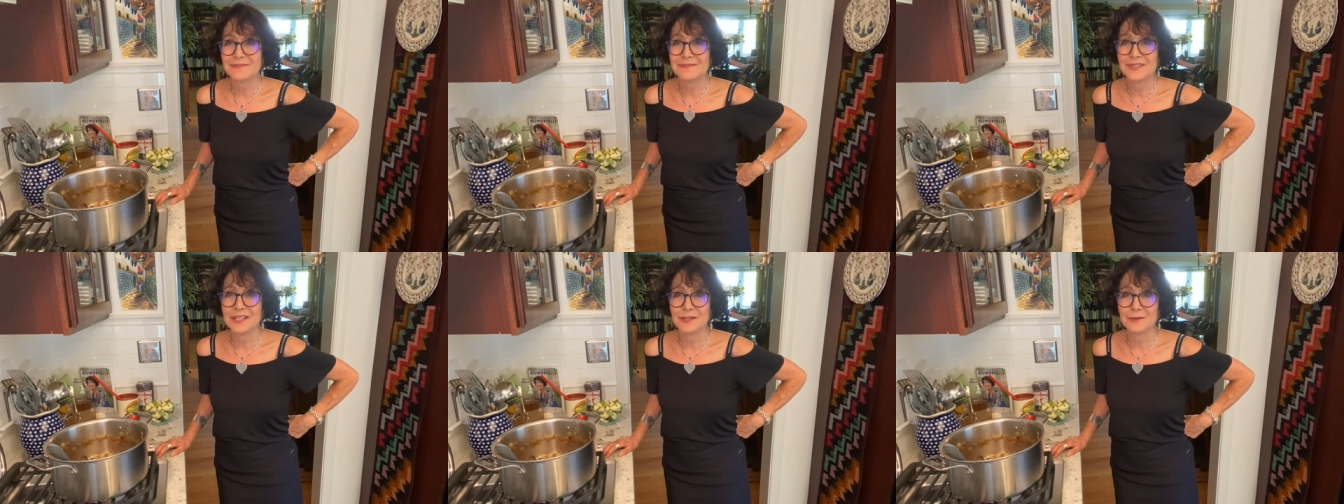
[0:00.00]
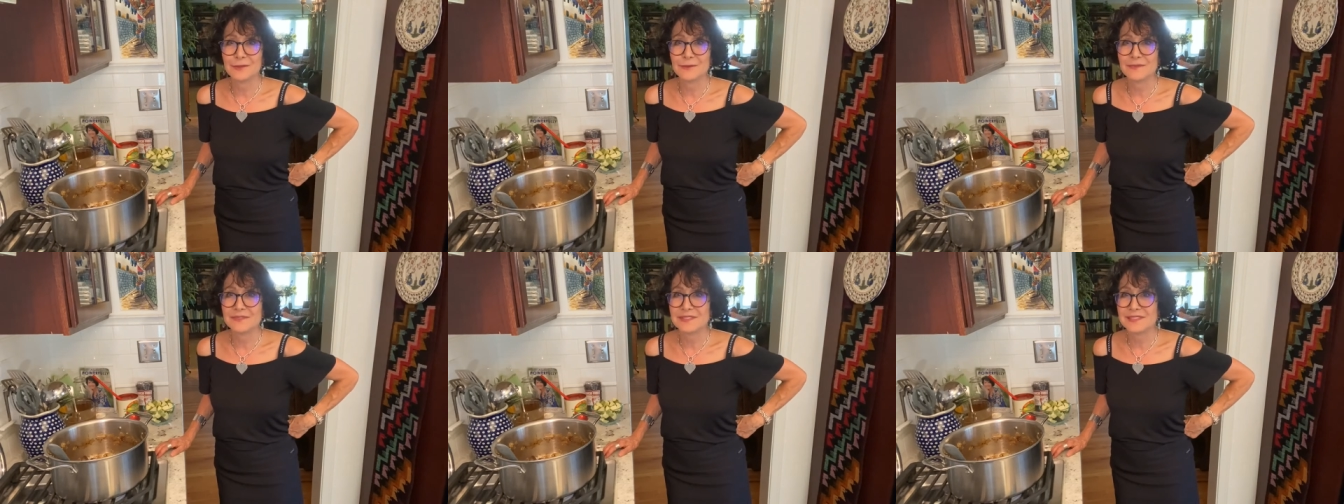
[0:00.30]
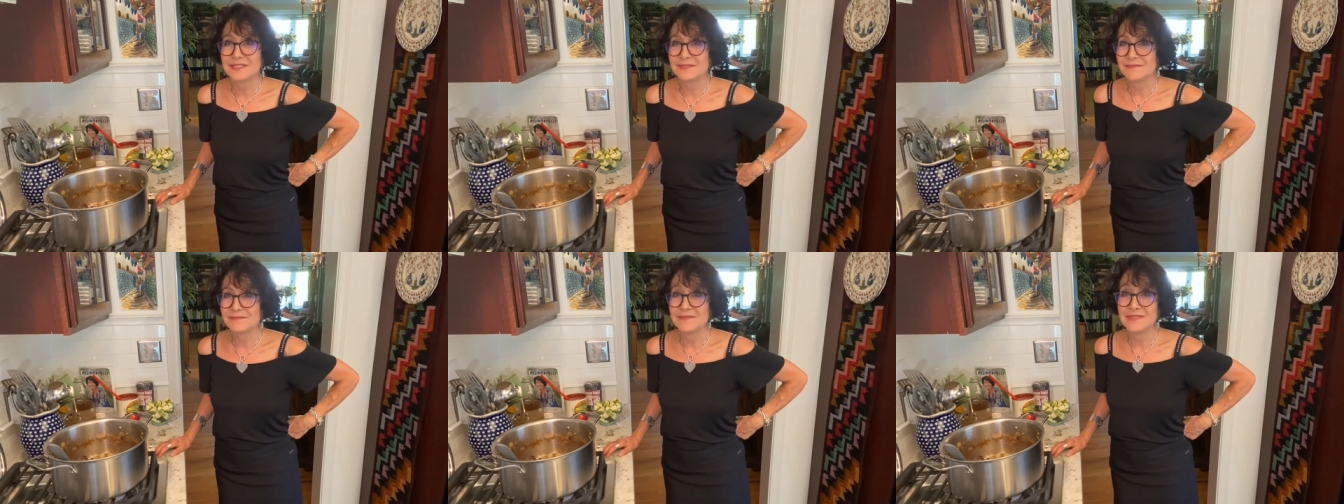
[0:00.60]

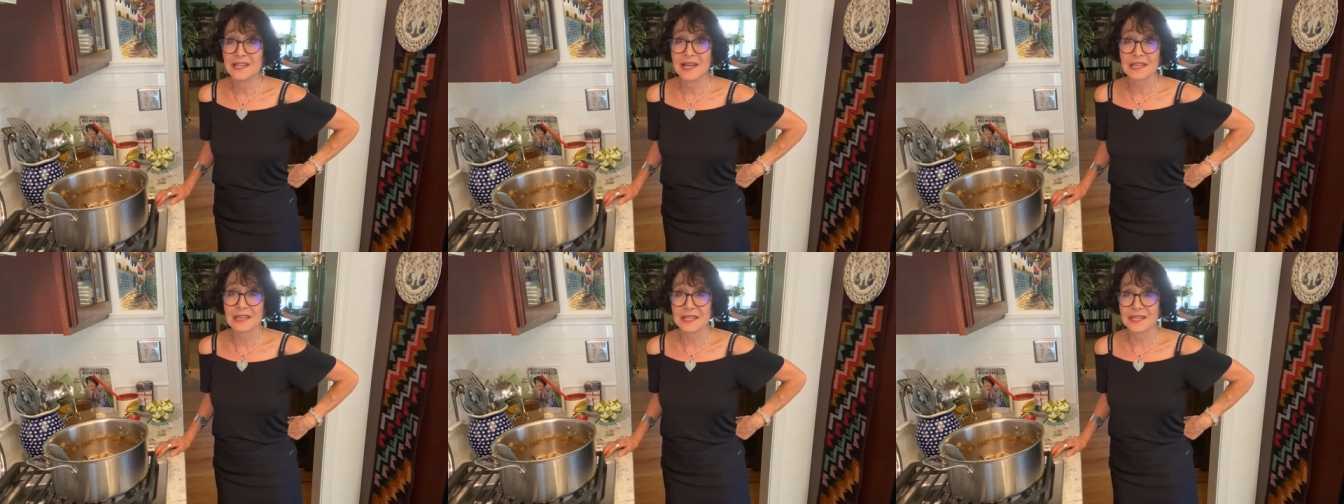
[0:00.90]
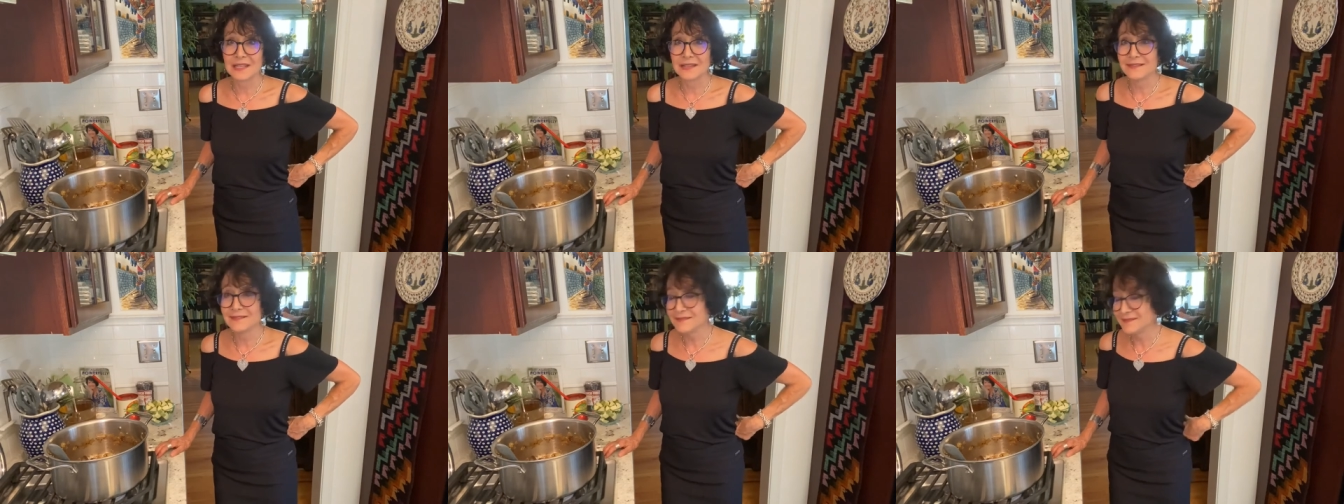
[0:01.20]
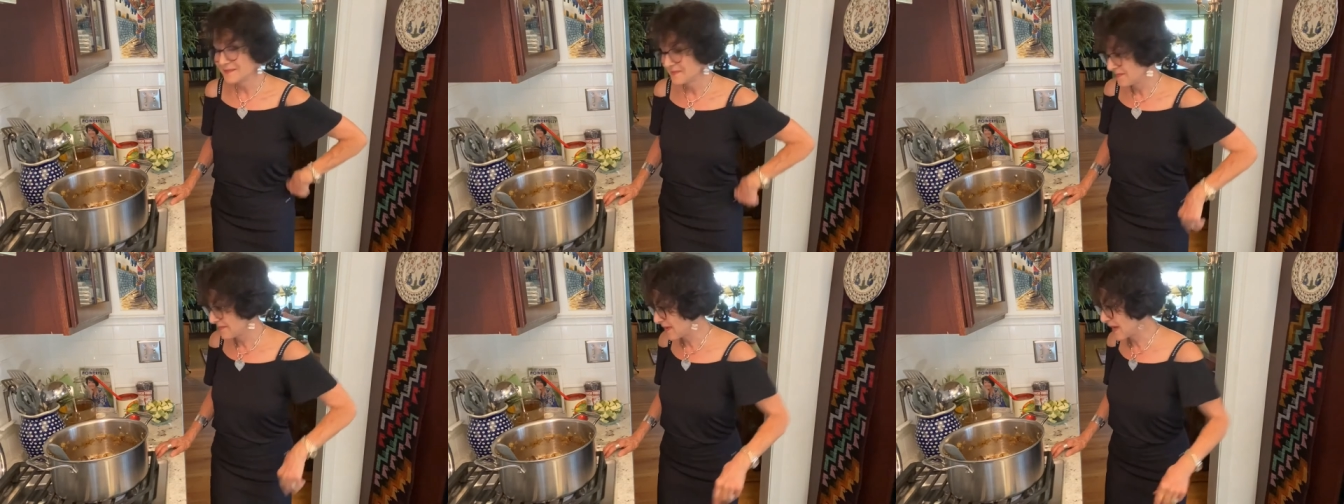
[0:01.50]
goats, nothing.
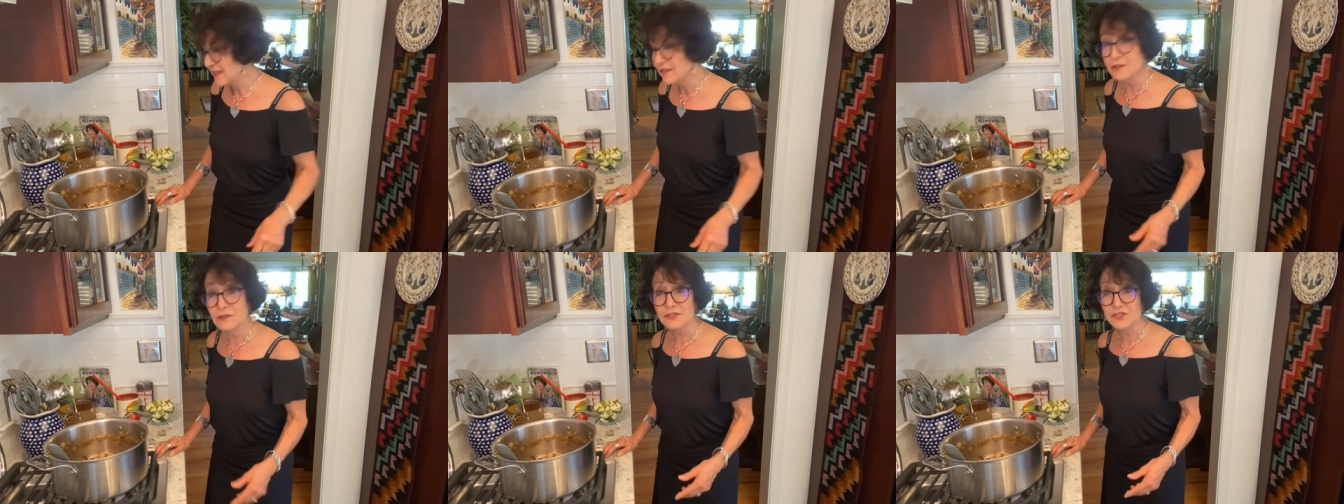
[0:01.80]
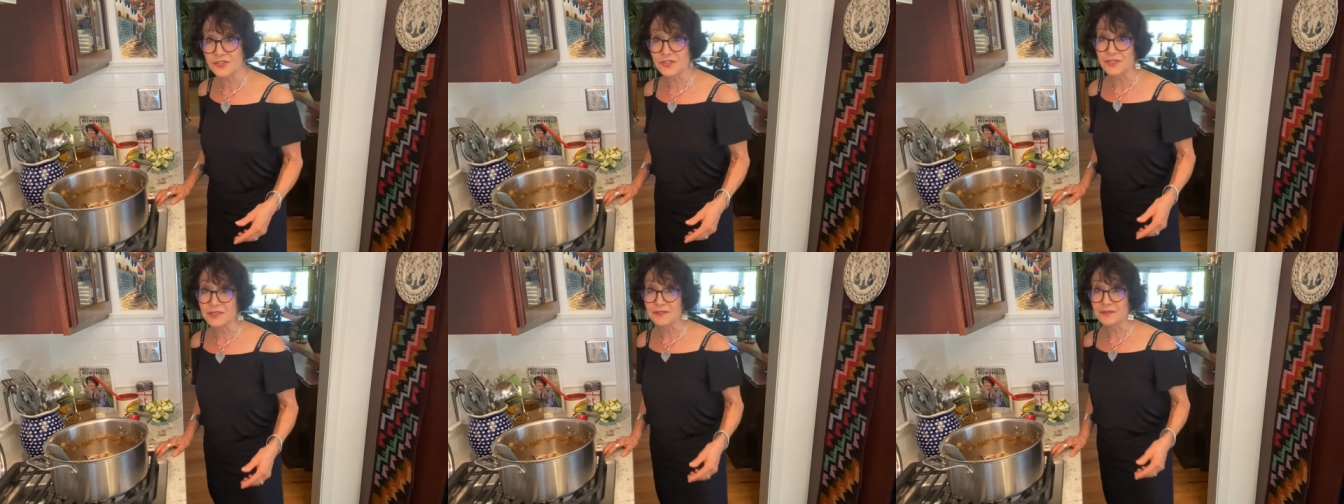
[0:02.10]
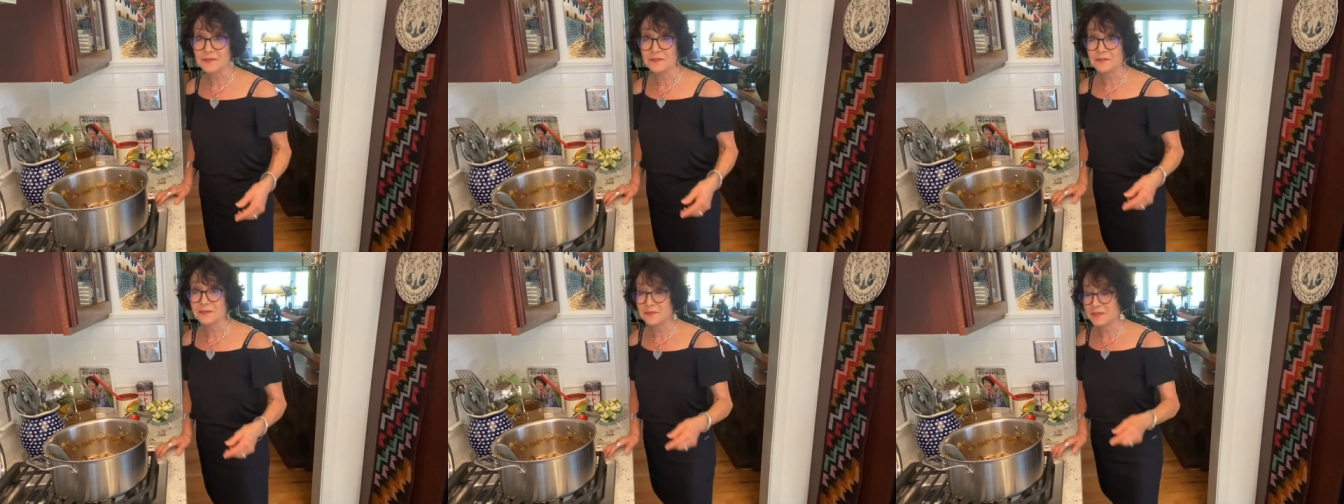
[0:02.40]
I used to,
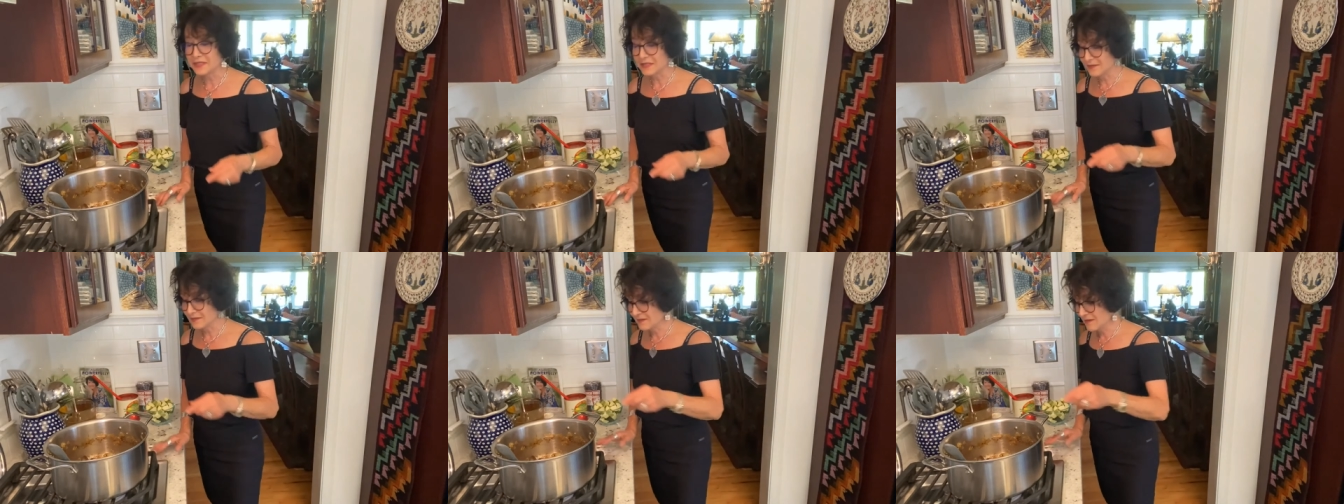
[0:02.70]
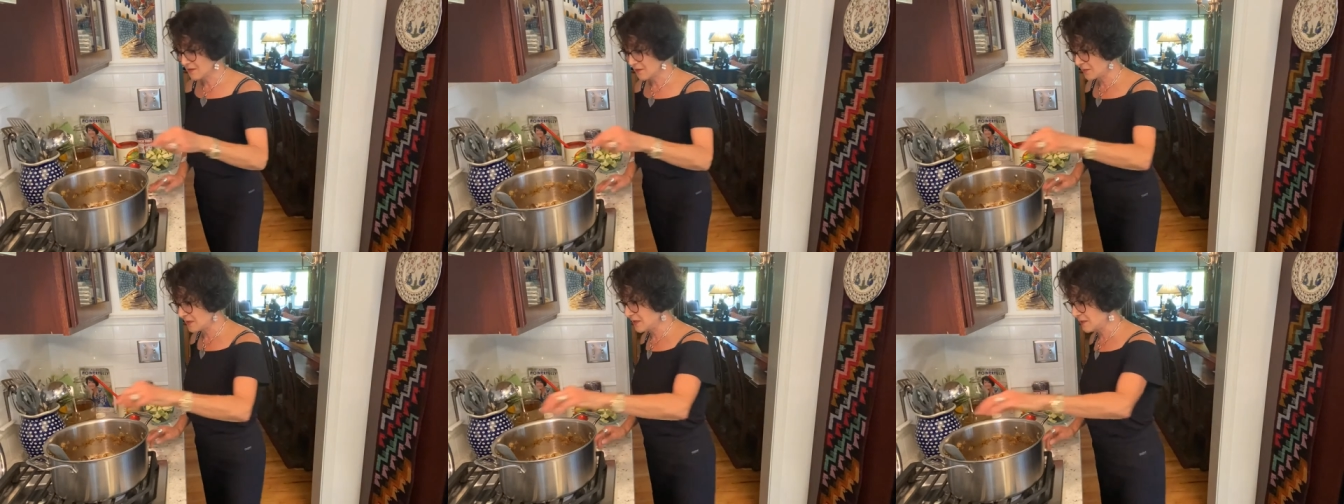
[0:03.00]
but three